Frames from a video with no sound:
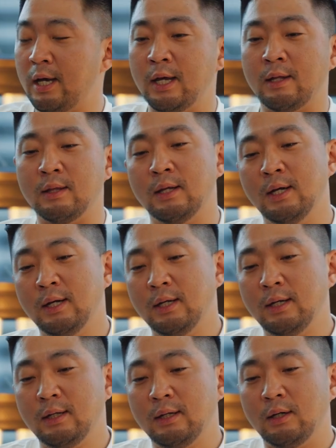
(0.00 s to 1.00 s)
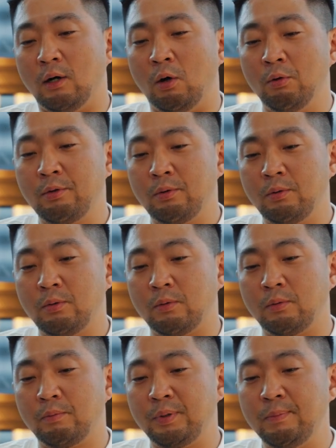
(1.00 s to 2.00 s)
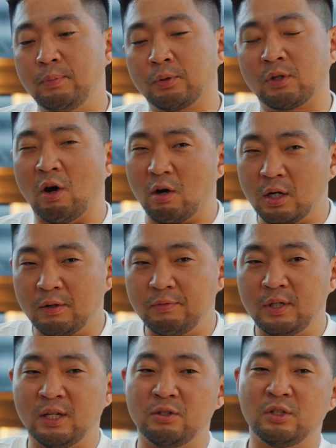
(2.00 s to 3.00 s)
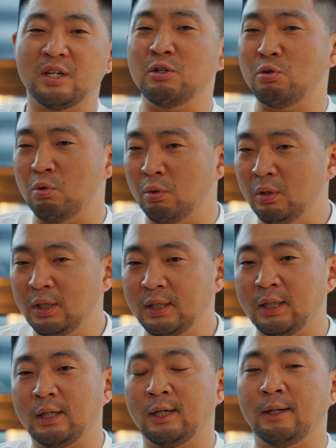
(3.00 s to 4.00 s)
And although people talk of it and you can Google it,